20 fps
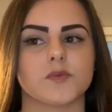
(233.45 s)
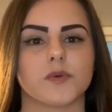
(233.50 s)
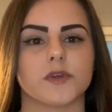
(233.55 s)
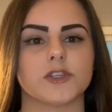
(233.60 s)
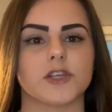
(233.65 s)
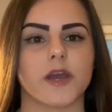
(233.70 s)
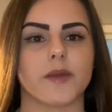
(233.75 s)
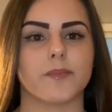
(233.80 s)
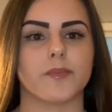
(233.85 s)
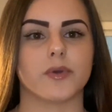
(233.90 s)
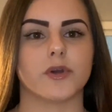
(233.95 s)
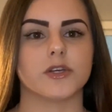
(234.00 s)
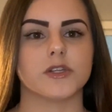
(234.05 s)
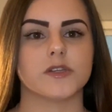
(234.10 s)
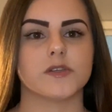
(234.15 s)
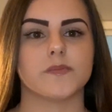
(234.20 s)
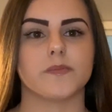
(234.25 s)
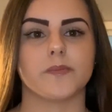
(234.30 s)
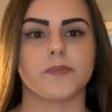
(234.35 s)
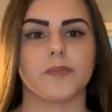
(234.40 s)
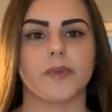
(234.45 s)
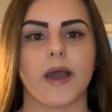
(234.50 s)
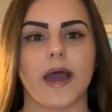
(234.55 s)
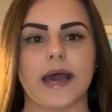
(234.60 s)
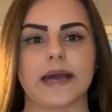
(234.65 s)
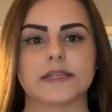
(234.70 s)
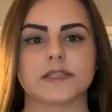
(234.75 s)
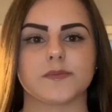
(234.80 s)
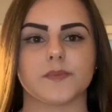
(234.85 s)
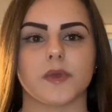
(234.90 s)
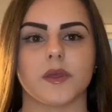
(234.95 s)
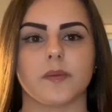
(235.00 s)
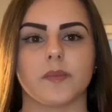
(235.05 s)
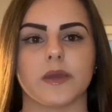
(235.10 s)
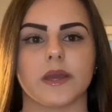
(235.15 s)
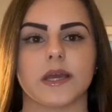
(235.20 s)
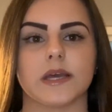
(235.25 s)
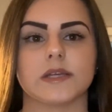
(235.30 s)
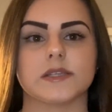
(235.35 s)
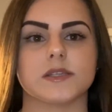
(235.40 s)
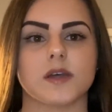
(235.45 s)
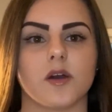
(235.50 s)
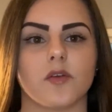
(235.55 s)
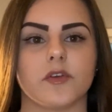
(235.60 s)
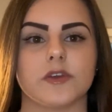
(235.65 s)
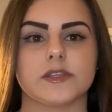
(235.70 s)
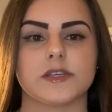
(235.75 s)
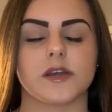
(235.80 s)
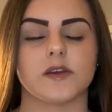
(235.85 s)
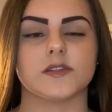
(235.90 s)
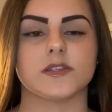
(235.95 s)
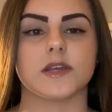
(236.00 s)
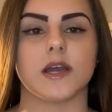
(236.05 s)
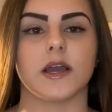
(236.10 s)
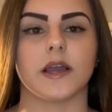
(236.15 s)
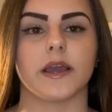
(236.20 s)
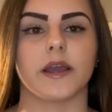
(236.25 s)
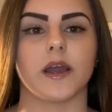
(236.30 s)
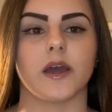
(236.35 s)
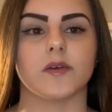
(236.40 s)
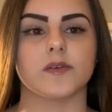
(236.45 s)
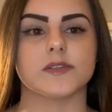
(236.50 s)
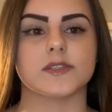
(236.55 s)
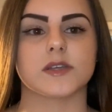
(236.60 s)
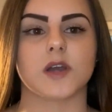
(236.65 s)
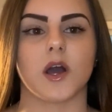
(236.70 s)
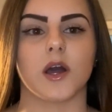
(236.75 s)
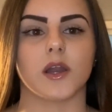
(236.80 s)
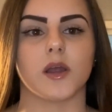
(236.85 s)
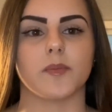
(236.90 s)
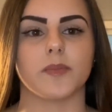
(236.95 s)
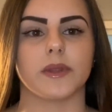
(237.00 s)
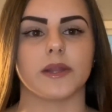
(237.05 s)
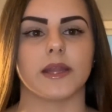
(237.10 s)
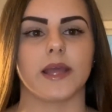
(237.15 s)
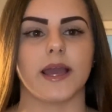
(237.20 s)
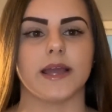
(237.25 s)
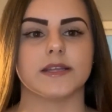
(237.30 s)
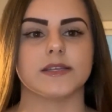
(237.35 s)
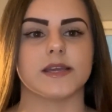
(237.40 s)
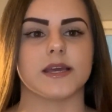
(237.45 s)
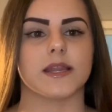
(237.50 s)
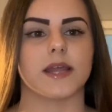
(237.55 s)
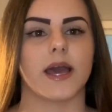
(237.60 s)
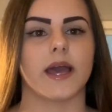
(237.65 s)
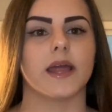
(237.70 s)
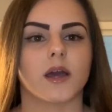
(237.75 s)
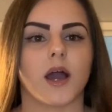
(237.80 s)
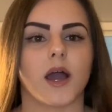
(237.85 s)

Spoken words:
which I pushed past me because obviously I was young and I was caught up in the idea that